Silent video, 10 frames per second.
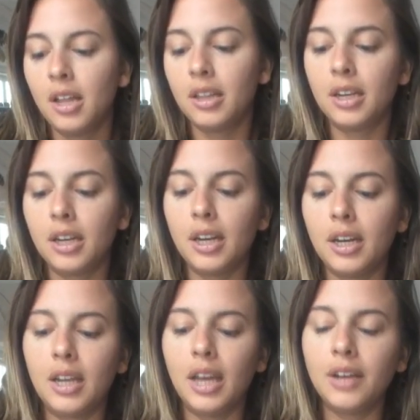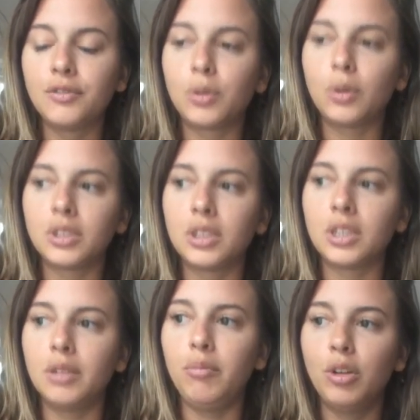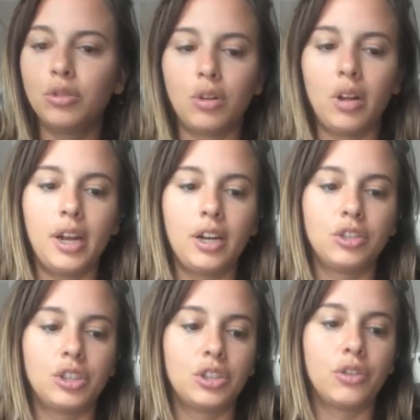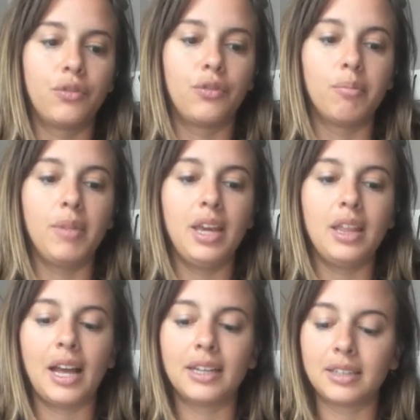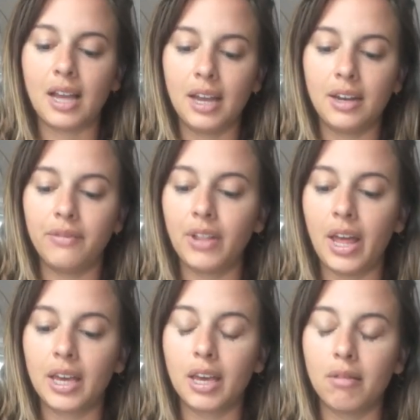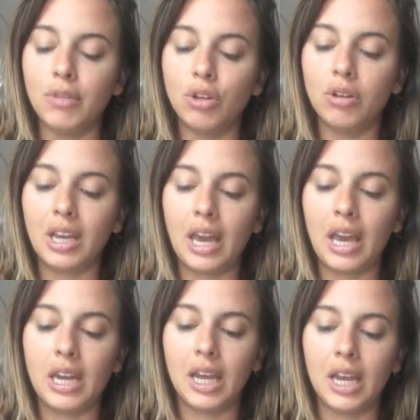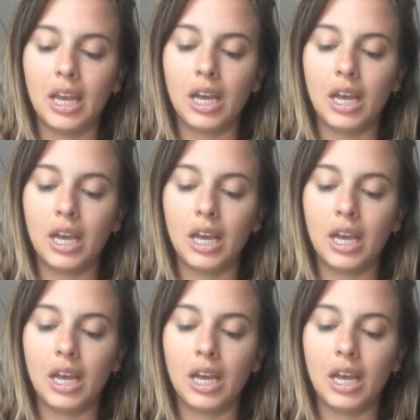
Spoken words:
The King of Swords is in the neutral energy. So for me, that's kind of like communicating,